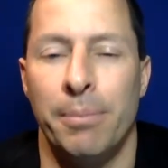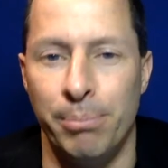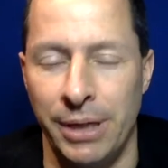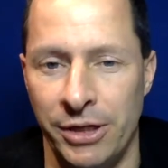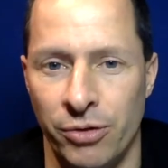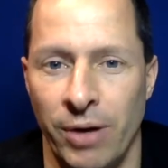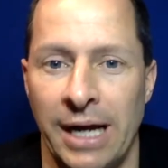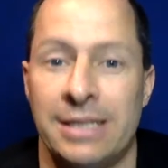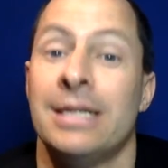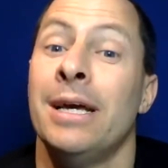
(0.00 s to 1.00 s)
Be
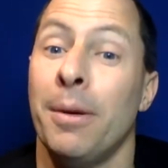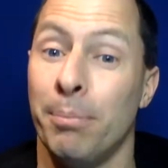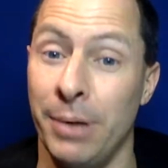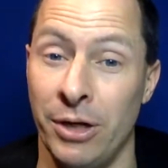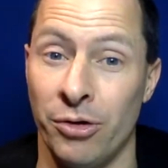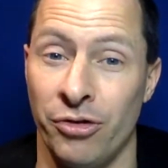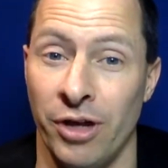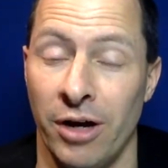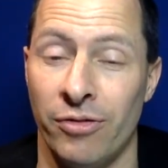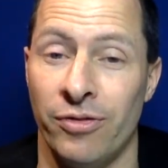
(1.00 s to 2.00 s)
direct, be
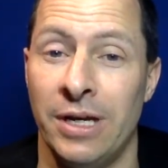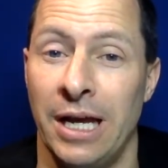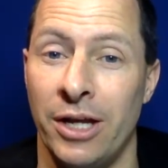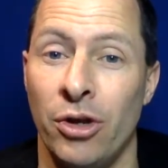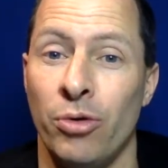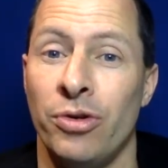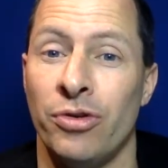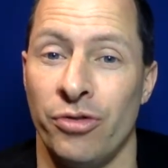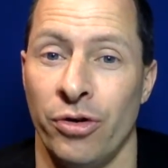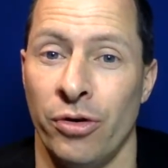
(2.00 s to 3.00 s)
yourself, and know you
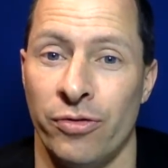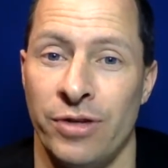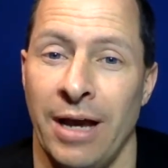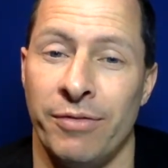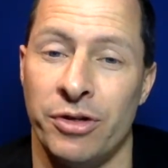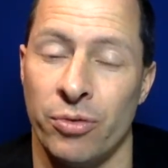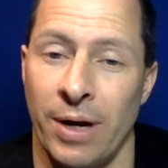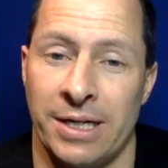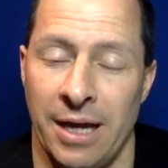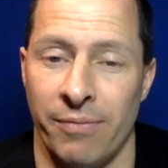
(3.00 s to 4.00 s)
deserve to have a
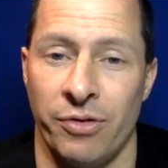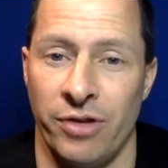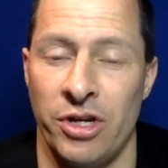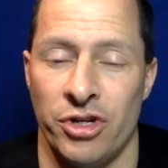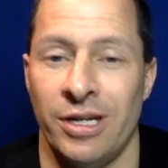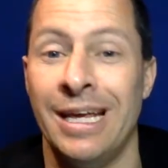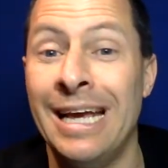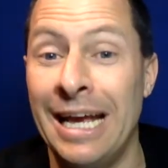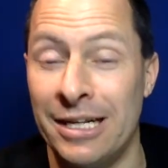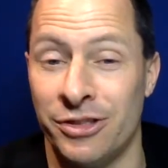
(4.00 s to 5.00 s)
direct conversation,
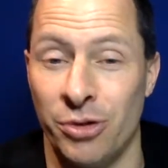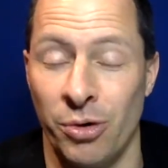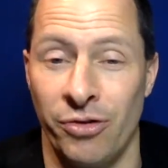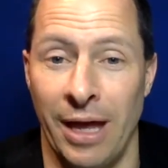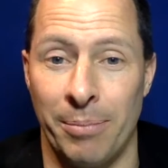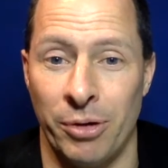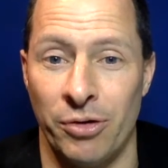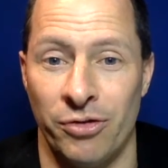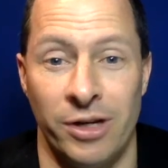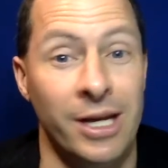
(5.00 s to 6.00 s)
and so does that
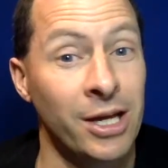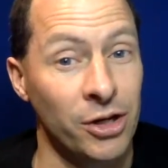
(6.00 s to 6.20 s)
person.